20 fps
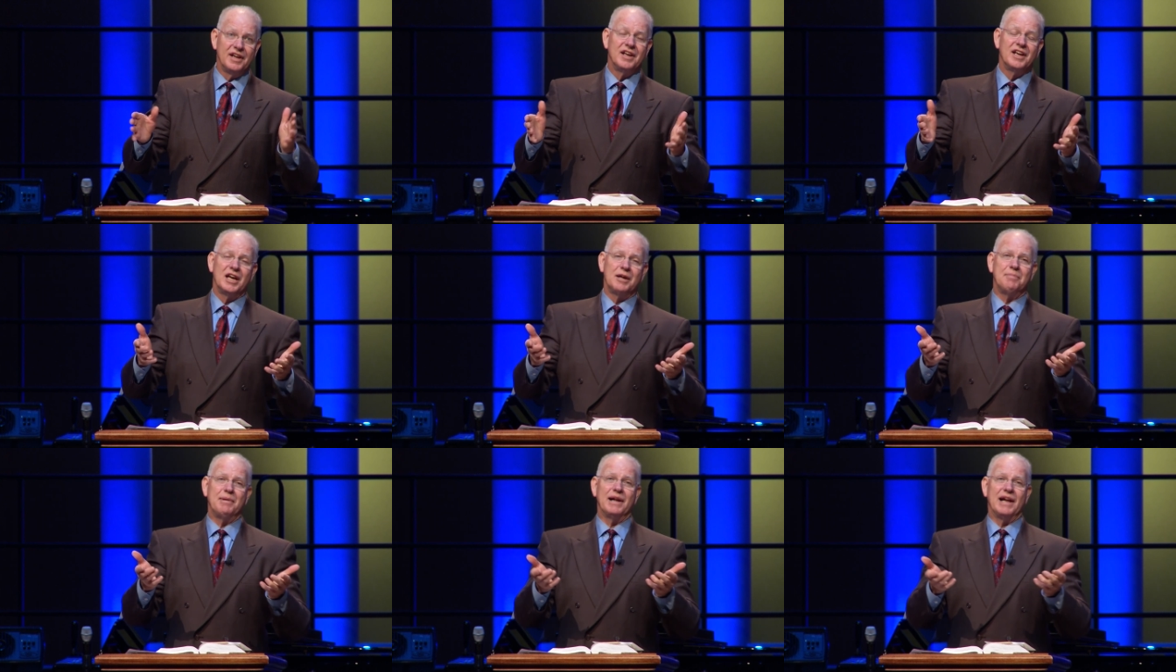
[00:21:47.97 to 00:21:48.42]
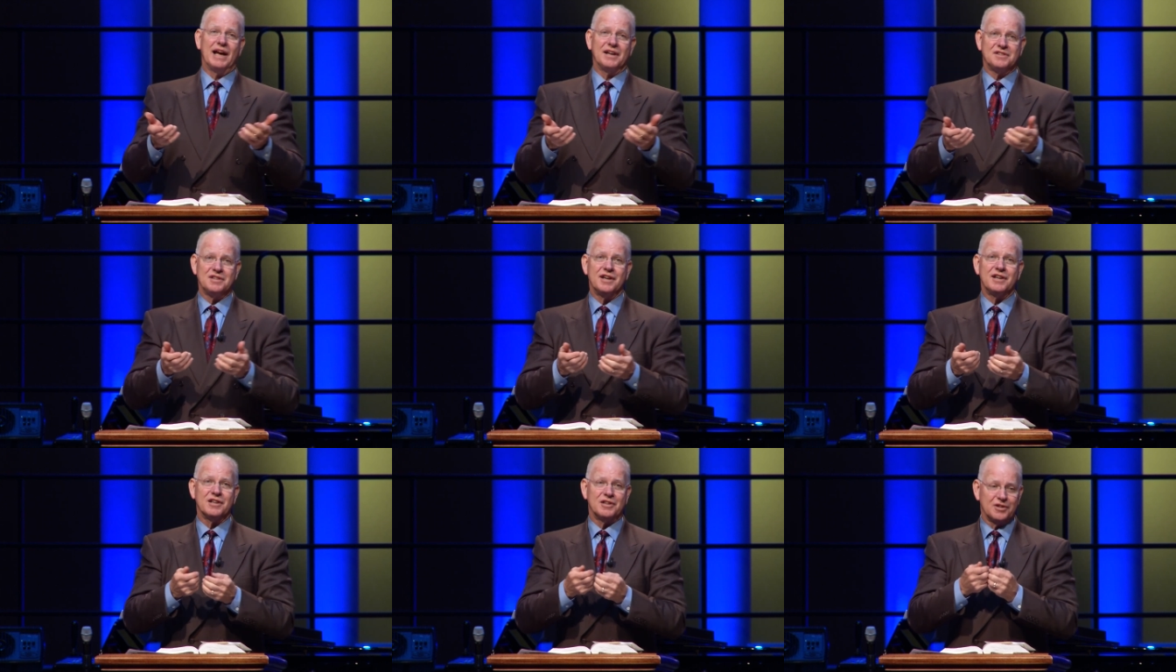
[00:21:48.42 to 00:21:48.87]
It'd be like
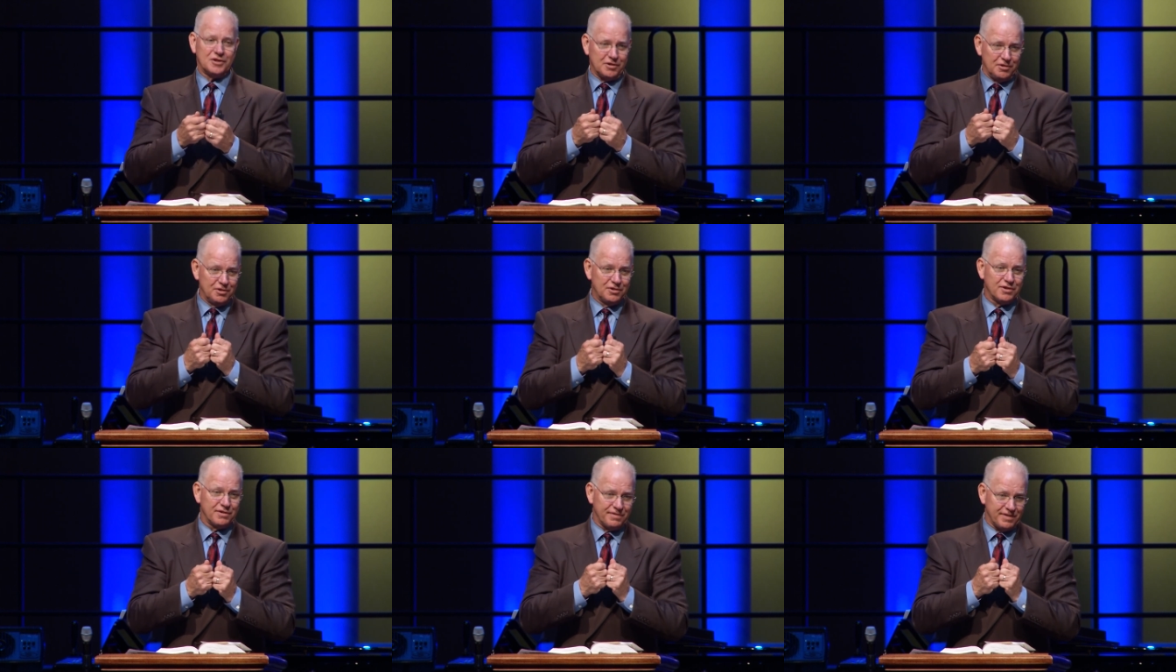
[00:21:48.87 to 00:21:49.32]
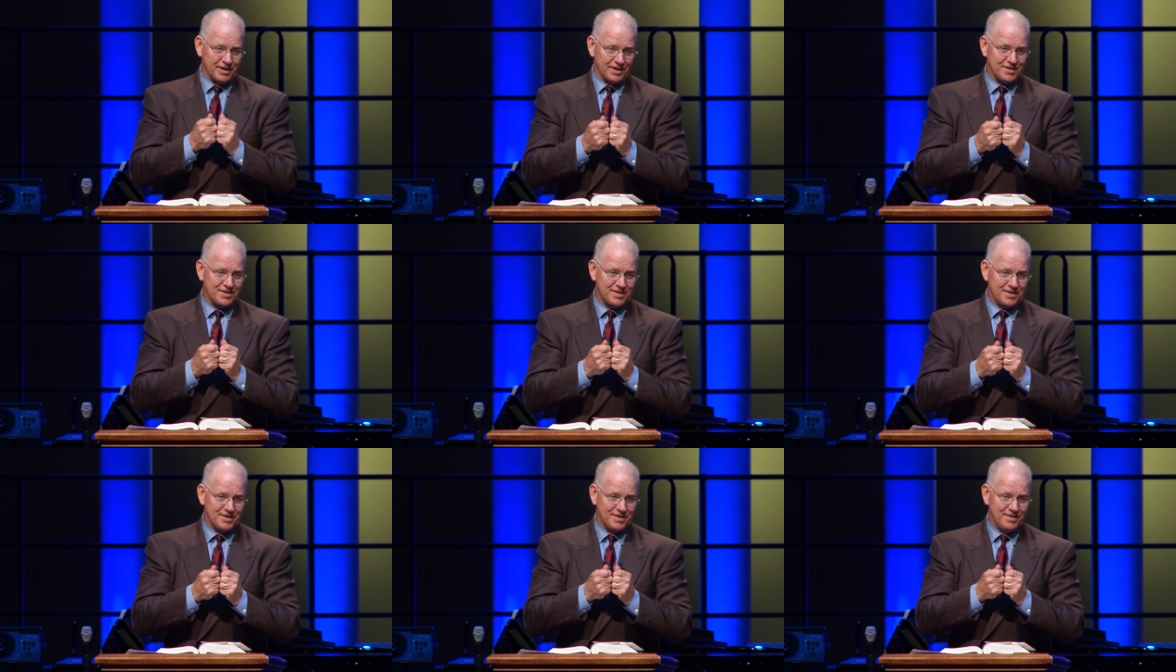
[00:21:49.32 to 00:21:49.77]
taking a
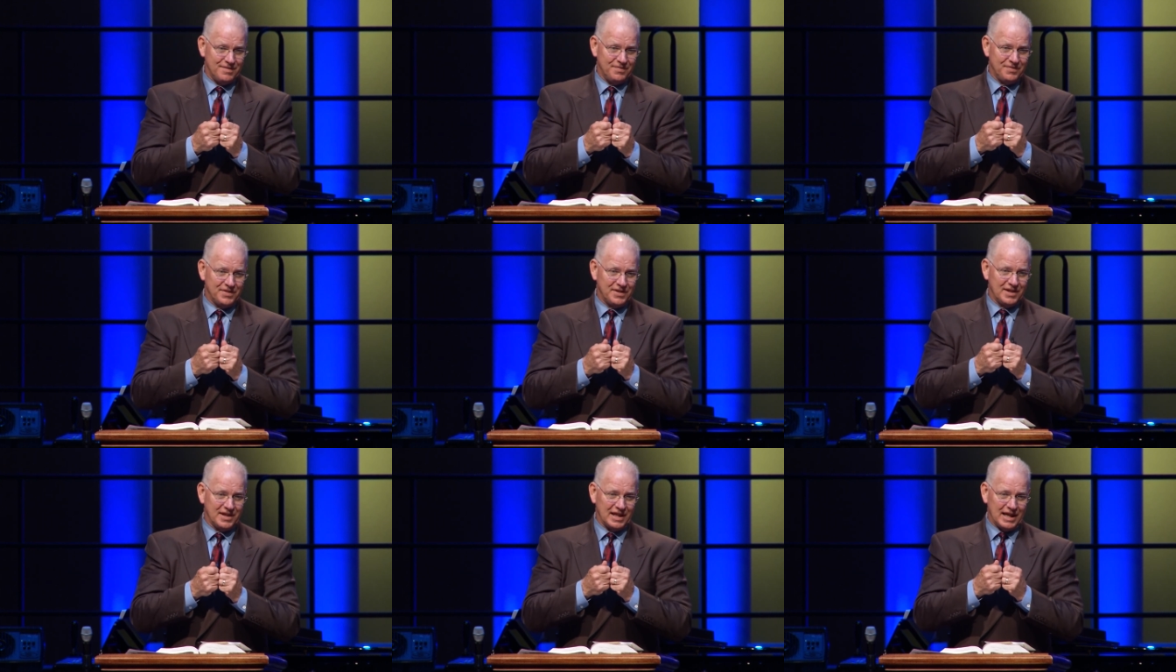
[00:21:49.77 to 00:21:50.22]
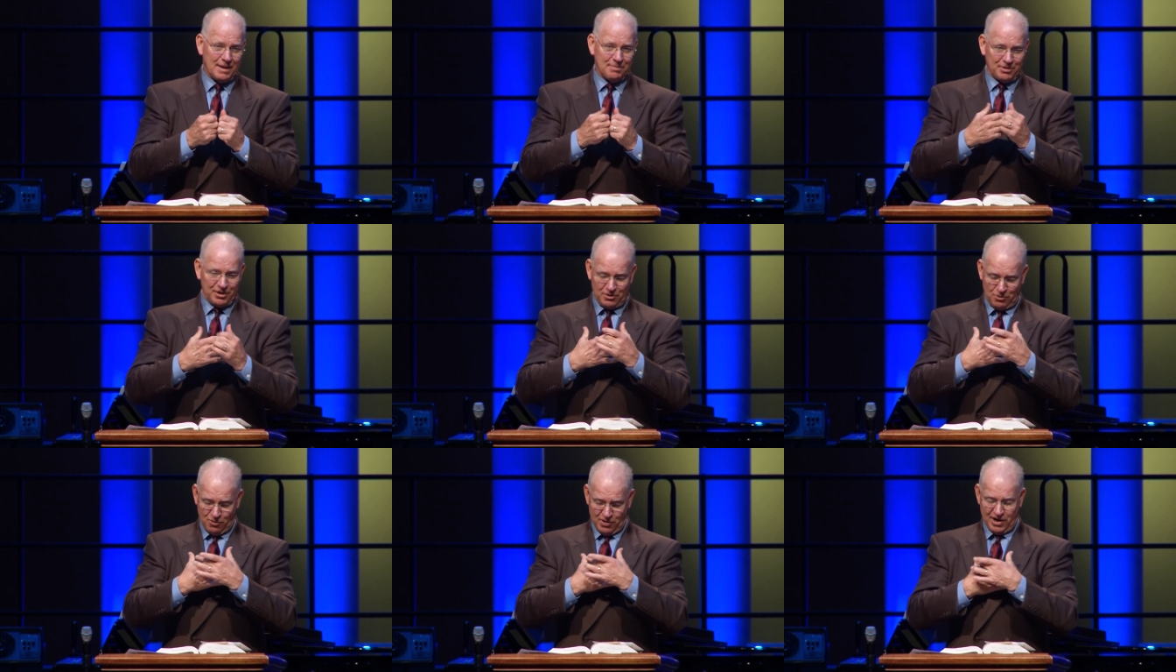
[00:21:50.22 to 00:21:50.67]
crucifix, and I'm
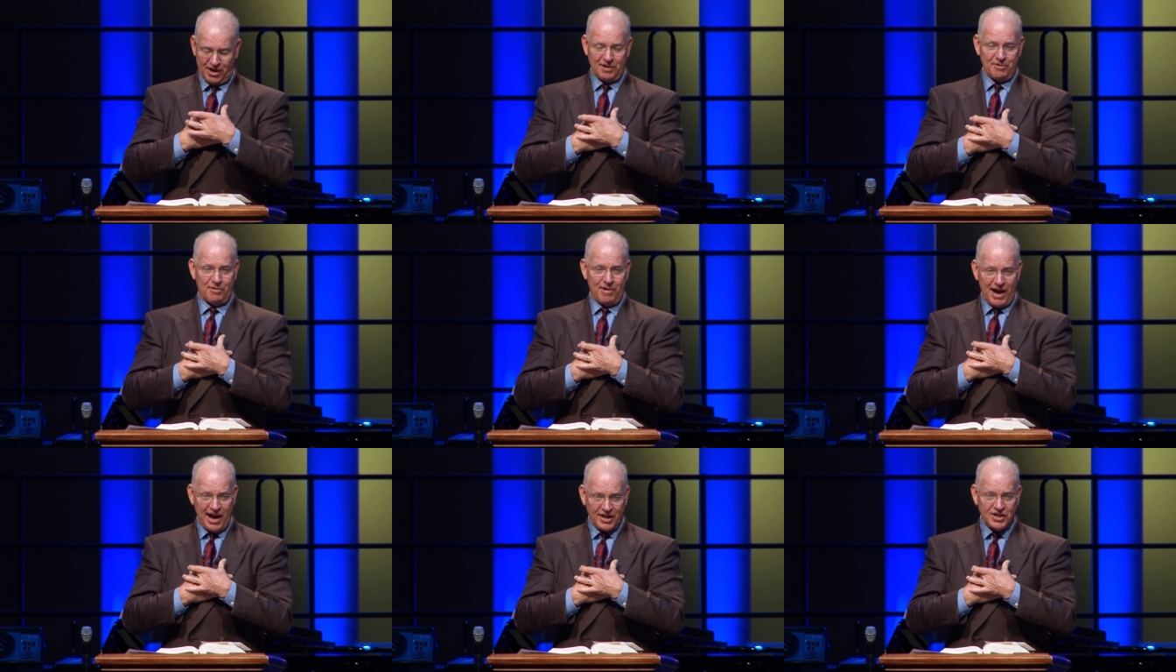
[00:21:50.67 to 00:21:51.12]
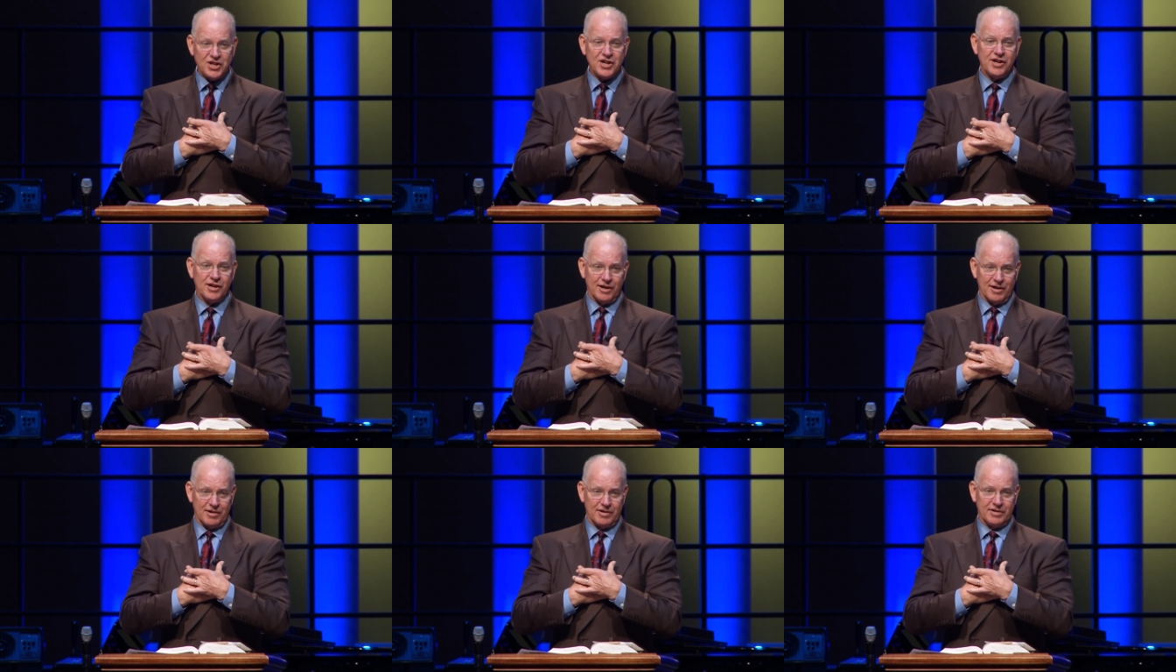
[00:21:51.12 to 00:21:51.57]
going to wear it right
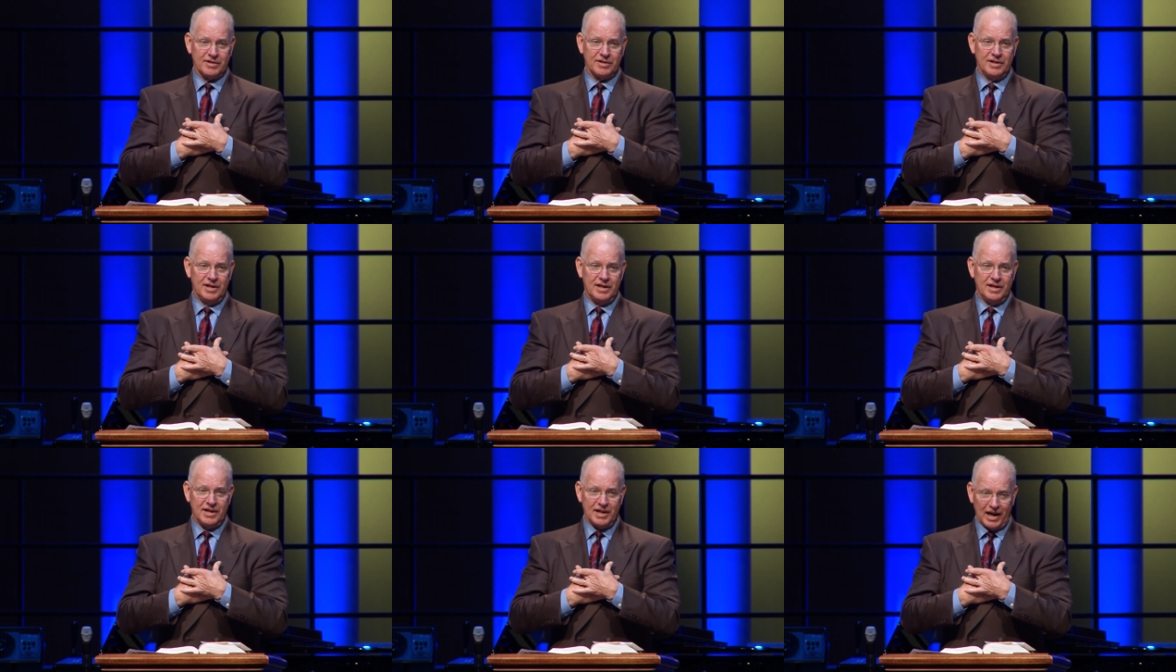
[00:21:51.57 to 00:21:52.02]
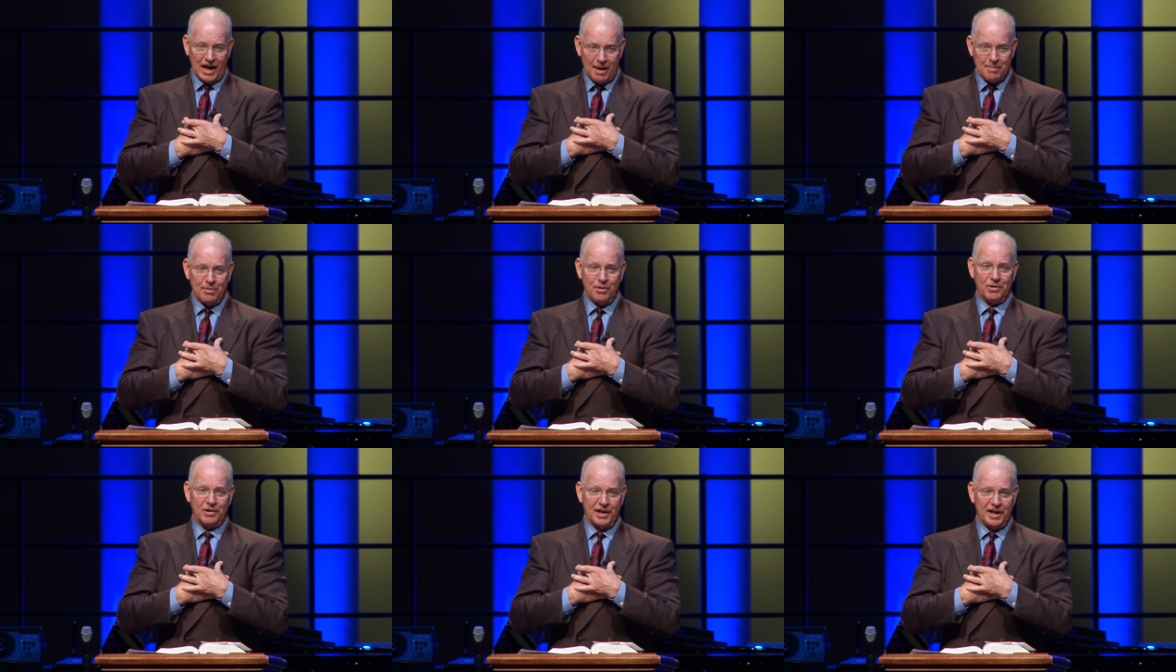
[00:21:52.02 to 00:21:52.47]
here, and I'm
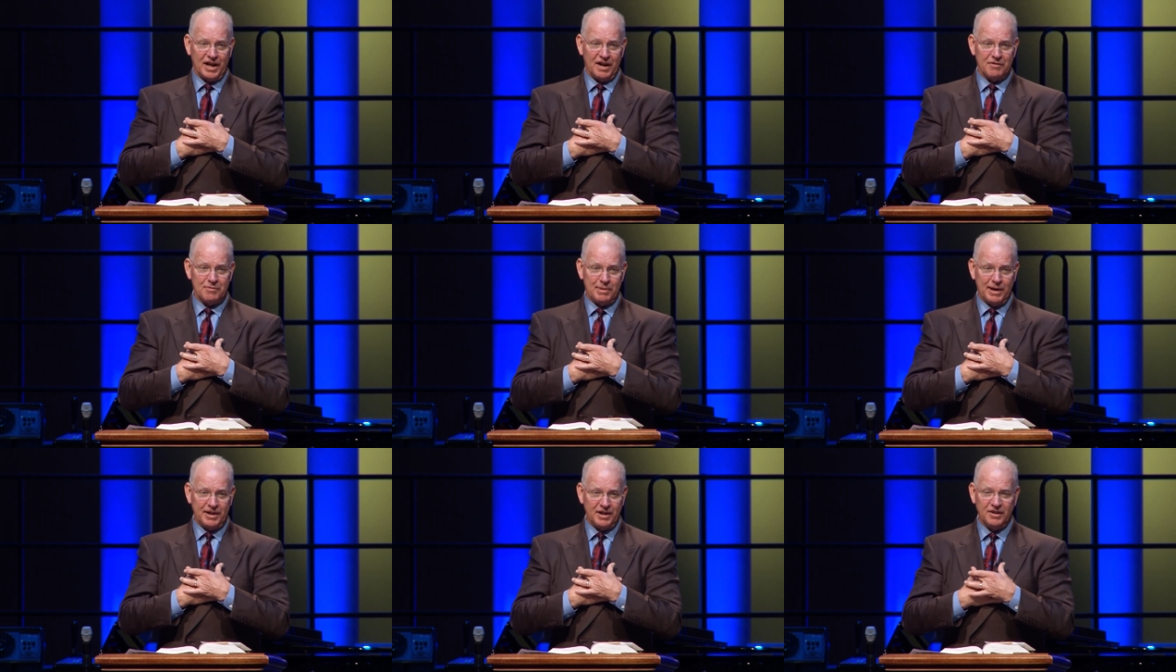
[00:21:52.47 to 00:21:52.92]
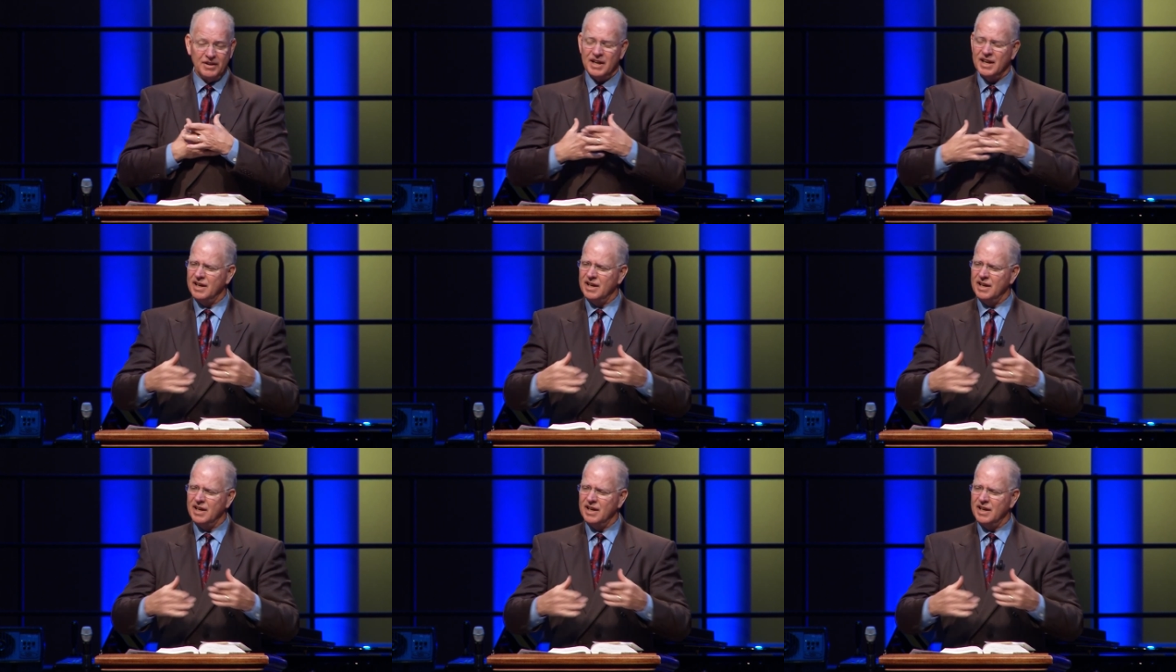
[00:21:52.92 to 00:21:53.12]
going to let everybody know.